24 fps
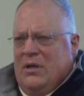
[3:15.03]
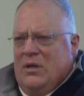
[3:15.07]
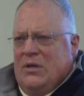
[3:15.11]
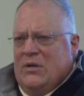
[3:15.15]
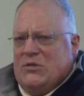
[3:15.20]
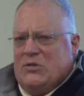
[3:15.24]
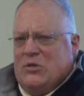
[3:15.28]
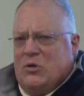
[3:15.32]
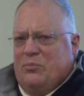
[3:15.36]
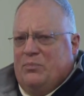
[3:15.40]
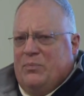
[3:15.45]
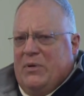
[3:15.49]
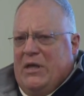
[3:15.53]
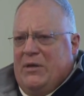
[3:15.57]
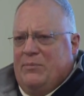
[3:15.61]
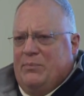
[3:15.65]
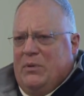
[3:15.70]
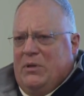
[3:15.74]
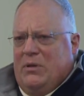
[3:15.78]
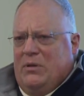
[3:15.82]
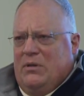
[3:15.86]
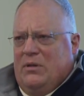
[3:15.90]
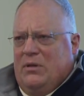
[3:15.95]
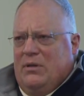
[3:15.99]
So
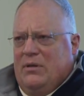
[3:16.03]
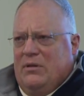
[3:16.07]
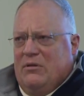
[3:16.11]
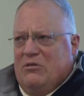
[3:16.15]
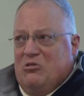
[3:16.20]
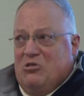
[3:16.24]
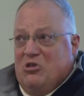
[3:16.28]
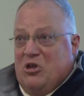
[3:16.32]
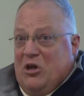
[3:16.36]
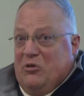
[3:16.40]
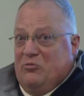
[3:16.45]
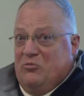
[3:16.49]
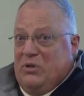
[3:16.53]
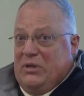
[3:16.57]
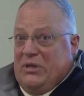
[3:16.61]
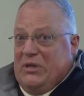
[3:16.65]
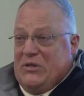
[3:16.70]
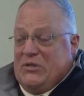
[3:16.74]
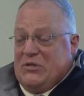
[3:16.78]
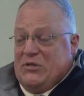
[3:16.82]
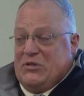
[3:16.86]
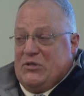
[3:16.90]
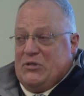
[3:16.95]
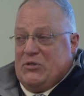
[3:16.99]
people generally
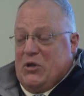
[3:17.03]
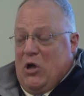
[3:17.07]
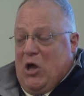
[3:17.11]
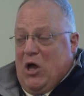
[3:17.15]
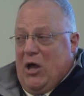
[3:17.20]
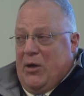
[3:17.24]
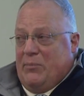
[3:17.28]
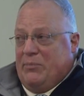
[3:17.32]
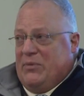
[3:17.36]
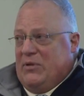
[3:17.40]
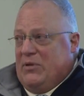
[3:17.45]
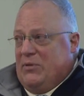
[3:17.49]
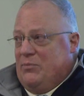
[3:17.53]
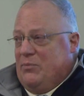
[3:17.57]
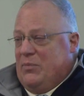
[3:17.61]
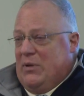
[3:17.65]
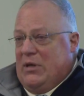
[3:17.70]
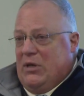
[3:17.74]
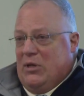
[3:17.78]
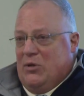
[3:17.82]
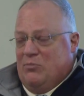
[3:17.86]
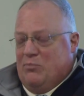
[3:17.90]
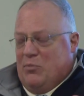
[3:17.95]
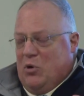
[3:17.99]
stopped
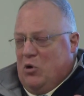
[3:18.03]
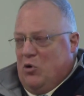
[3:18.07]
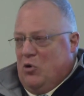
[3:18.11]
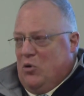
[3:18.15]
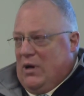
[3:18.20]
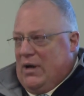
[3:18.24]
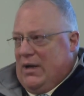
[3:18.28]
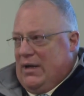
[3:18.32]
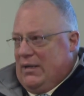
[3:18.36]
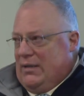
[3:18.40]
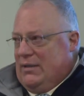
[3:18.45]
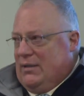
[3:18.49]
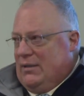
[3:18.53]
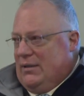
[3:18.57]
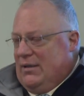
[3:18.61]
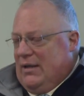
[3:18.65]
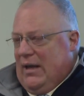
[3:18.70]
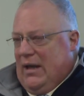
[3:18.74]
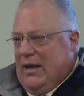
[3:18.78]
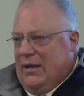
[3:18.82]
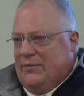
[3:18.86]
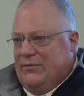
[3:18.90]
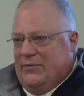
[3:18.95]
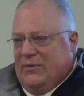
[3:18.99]
being buried
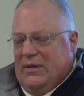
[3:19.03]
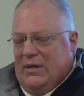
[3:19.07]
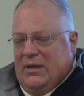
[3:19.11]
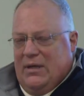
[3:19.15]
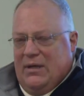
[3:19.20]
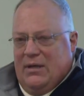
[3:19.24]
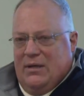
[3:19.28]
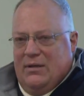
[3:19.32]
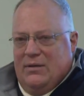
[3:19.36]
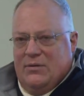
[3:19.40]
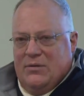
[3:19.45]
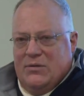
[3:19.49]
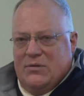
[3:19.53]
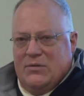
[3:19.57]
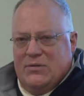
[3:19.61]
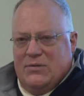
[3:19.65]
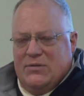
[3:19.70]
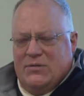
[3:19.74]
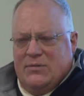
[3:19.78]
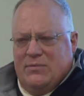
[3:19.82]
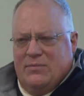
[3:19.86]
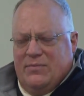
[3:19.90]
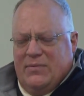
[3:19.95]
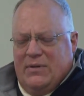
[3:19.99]
at the,
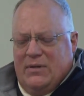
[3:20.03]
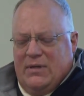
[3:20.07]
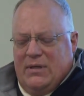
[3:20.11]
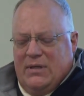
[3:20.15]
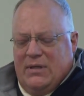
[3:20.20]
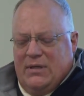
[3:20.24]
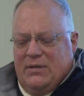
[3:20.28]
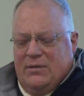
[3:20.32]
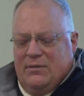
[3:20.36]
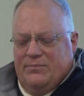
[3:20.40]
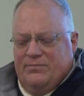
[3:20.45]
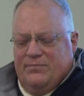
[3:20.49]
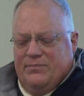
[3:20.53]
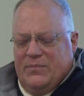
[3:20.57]
the